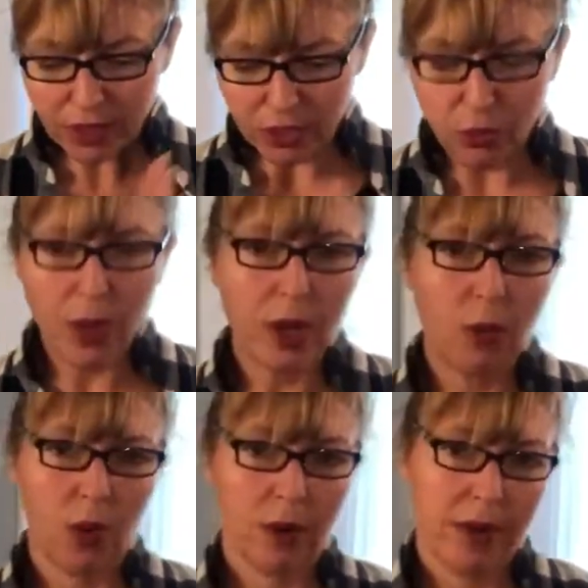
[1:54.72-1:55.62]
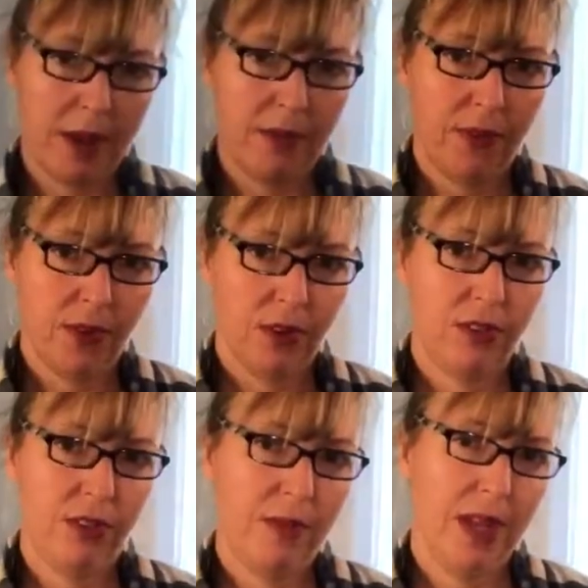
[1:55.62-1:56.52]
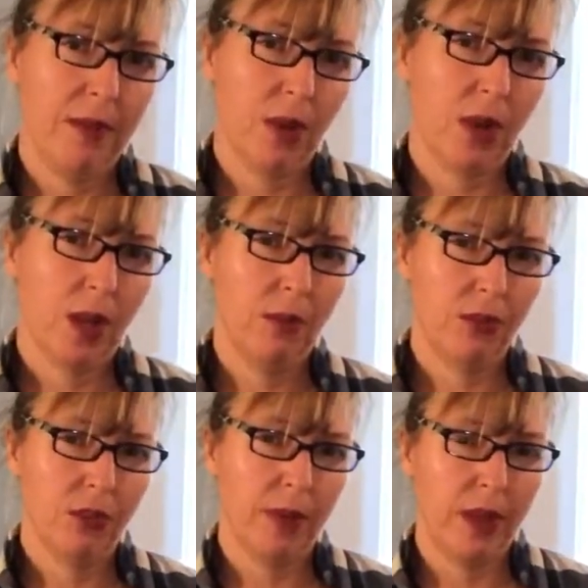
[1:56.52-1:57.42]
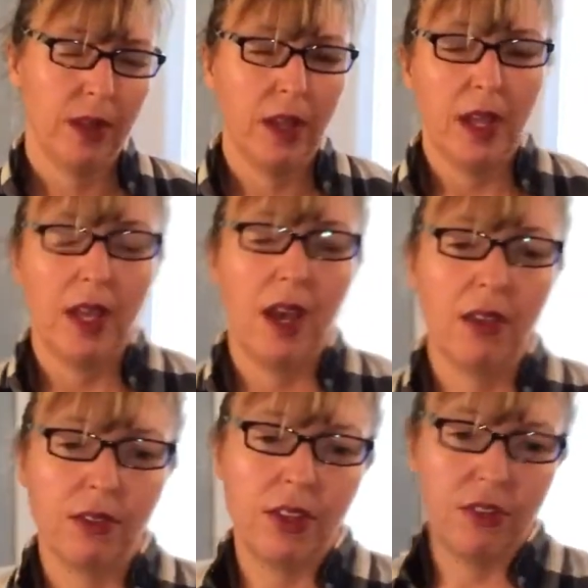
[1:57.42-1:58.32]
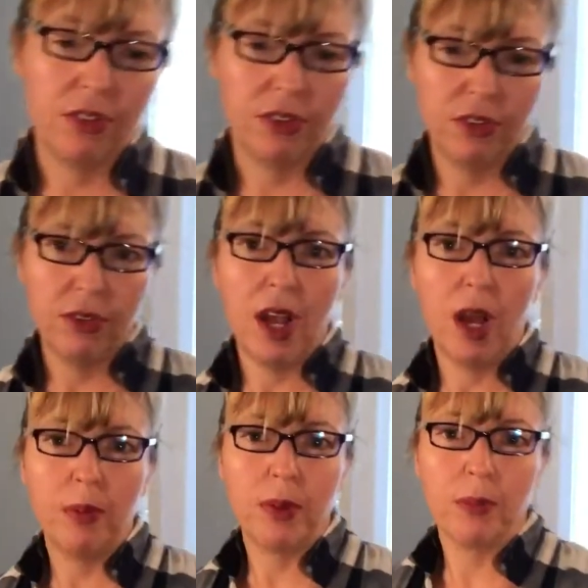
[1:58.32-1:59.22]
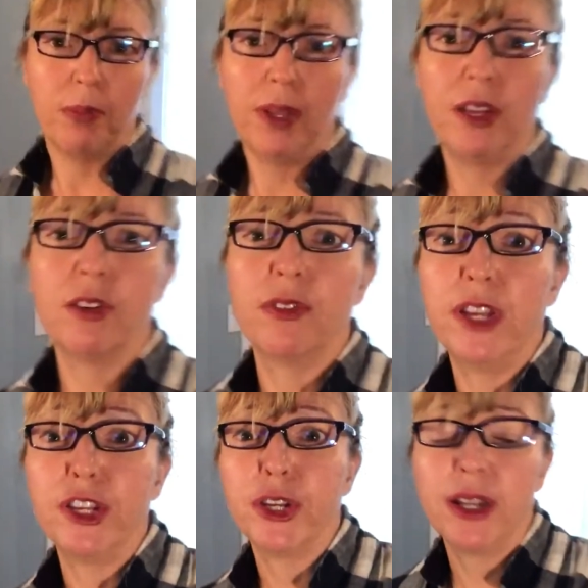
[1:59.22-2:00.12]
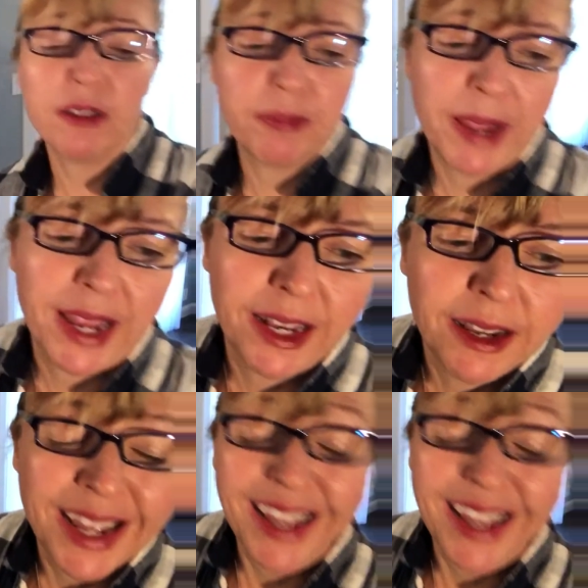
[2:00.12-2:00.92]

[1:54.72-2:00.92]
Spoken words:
you want to warm it up first to make it more comfortable. Other things you can do to help your plantar fasciitis pain